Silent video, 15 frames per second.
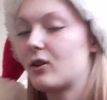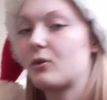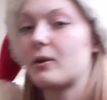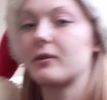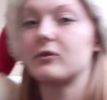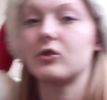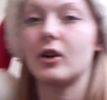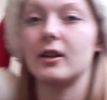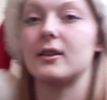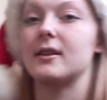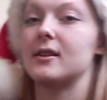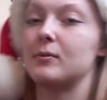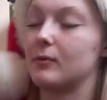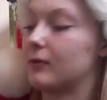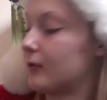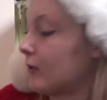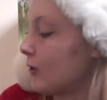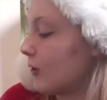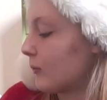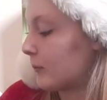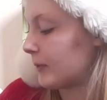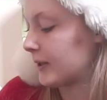oh, I've tried this
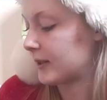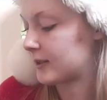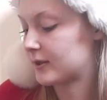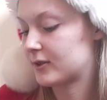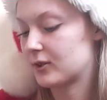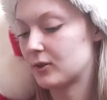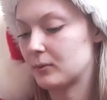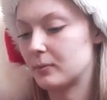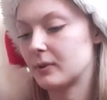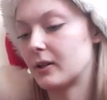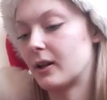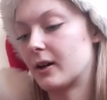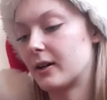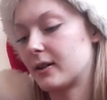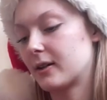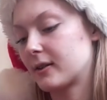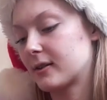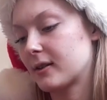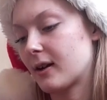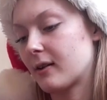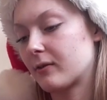before, but it's super nice.